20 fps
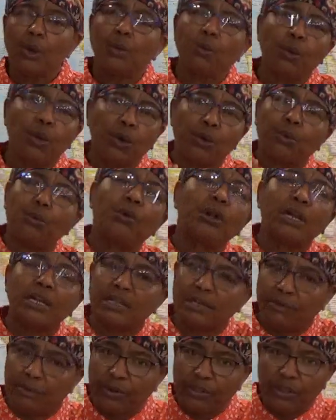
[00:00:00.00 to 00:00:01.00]
Work
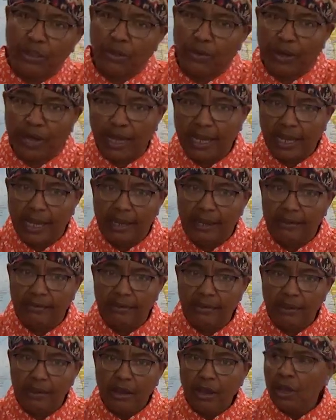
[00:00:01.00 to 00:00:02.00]
willingly with your
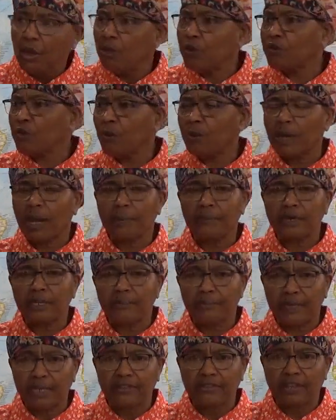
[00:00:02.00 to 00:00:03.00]
hands. You say, "Well, I'm going to
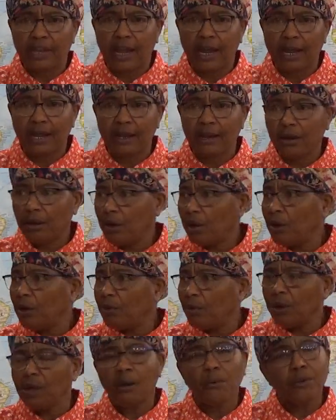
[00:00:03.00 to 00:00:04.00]
be tired."
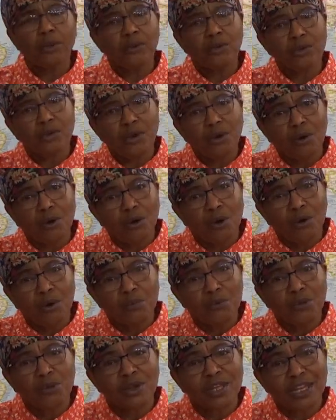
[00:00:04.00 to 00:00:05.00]
Well, when you go
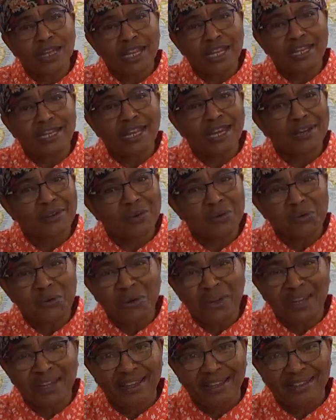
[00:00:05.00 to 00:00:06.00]
home, you can lay down and
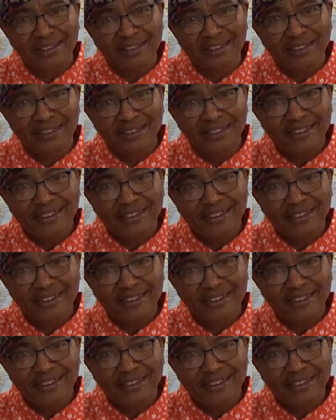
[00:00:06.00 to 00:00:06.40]
rest.